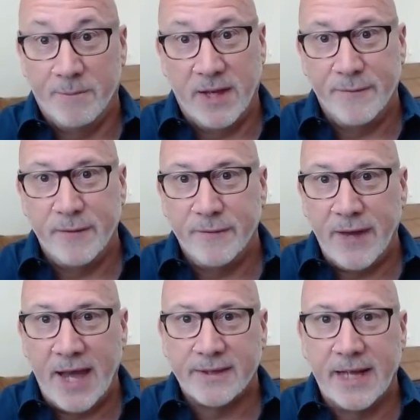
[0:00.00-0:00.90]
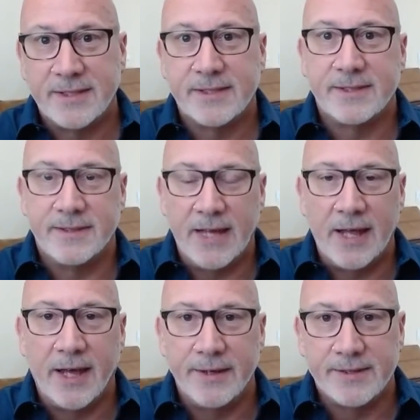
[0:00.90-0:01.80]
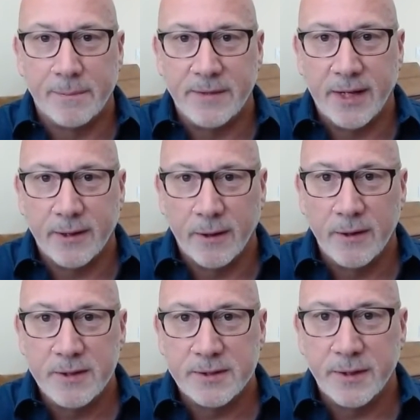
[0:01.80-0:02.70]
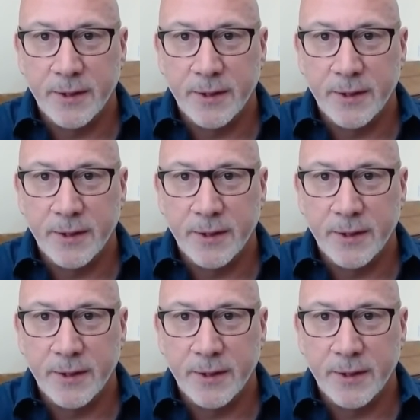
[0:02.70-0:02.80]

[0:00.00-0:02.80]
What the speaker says: If in fact that's not something that occurs,